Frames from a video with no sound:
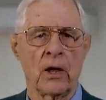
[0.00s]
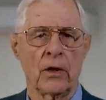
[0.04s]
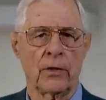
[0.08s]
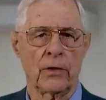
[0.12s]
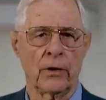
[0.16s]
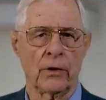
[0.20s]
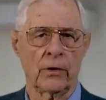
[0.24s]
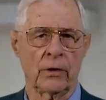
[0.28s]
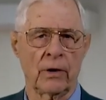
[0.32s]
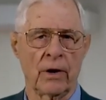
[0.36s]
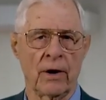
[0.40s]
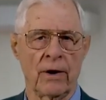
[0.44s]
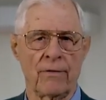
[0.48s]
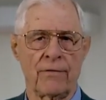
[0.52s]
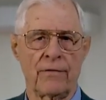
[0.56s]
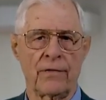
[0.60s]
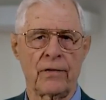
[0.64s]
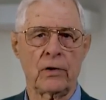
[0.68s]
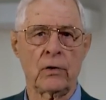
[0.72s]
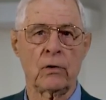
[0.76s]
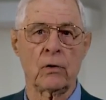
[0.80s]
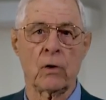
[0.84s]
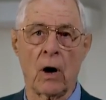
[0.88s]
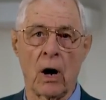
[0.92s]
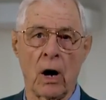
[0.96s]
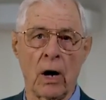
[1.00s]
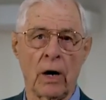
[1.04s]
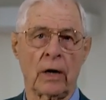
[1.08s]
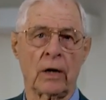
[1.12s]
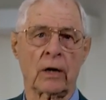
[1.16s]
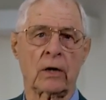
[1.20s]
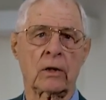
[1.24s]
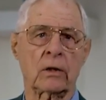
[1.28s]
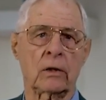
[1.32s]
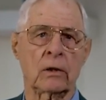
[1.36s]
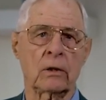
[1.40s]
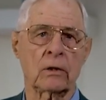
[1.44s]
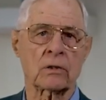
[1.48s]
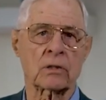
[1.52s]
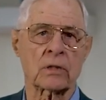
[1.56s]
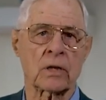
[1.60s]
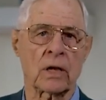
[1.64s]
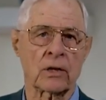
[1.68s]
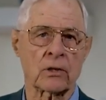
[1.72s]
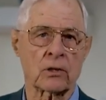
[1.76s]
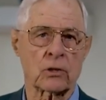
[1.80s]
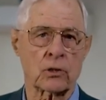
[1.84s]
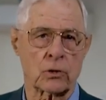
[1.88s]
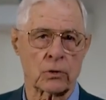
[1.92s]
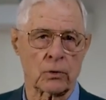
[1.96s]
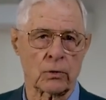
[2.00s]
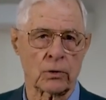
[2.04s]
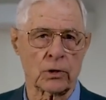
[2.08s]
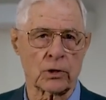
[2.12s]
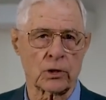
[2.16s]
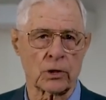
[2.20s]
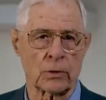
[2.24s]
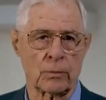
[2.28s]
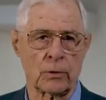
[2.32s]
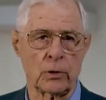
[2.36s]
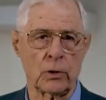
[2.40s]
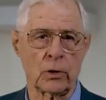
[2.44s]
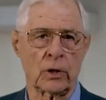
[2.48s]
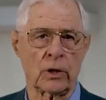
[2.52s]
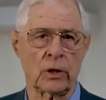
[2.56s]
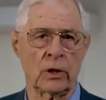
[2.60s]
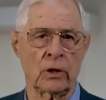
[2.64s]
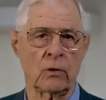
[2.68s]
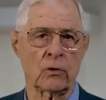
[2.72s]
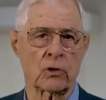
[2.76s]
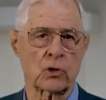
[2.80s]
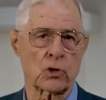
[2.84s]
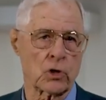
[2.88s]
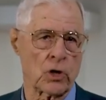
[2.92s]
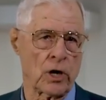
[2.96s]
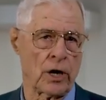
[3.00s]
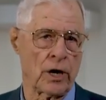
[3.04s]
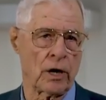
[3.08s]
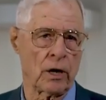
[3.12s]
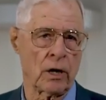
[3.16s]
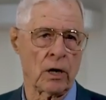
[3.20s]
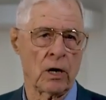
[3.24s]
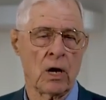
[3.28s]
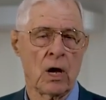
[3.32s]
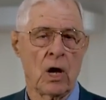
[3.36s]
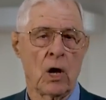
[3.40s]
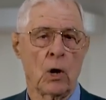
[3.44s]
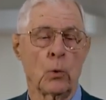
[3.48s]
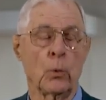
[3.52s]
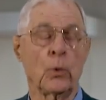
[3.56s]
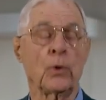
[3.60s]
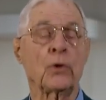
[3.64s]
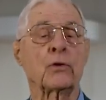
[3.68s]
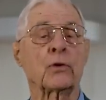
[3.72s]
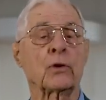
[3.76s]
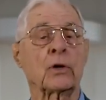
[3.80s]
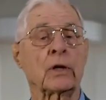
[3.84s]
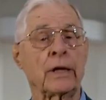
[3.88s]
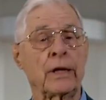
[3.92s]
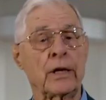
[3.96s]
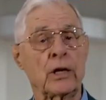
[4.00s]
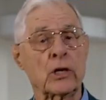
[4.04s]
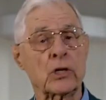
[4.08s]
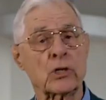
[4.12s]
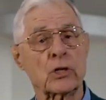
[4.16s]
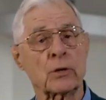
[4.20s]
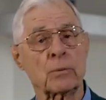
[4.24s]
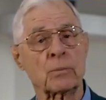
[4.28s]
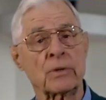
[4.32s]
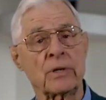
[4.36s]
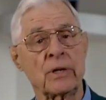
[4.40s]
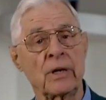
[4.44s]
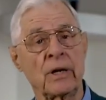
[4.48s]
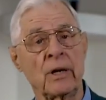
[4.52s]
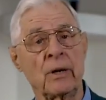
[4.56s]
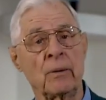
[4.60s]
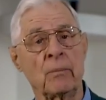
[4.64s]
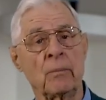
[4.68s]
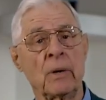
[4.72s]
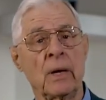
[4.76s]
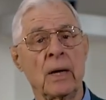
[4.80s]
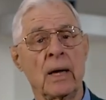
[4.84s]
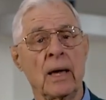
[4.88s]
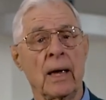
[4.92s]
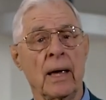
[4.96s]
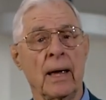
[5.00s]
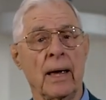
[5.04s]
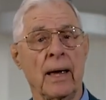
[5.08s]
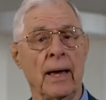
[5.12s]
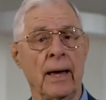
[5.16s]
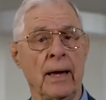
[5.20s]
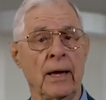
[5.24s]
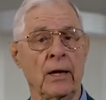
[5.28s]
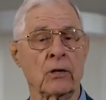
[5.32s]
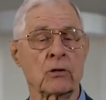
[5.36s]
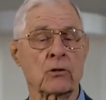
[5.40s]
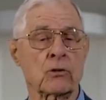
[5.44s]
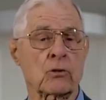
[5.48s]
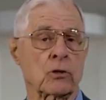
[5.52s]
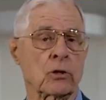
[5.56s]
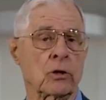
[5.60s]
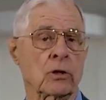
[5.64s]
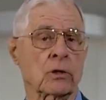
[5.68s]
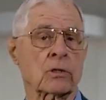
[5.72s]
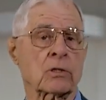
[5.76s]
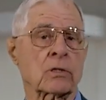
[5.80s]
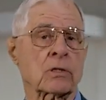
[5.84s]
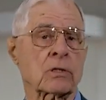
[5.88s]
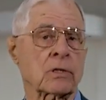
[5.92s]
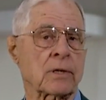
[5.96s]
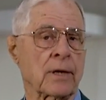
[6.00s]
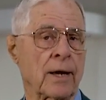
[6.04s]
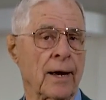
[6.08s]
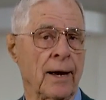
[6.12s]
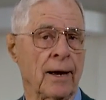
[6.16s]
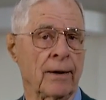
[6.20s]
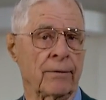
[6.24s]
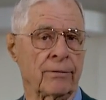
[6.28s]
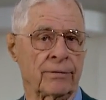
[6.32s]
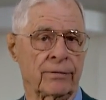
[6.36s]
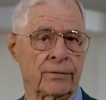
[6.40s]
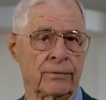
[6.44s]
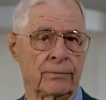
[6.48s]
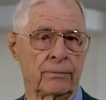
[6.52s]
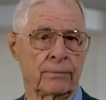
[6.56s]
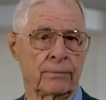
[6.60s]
there are a few articles on stewardship you can share with your leadership team and church staff.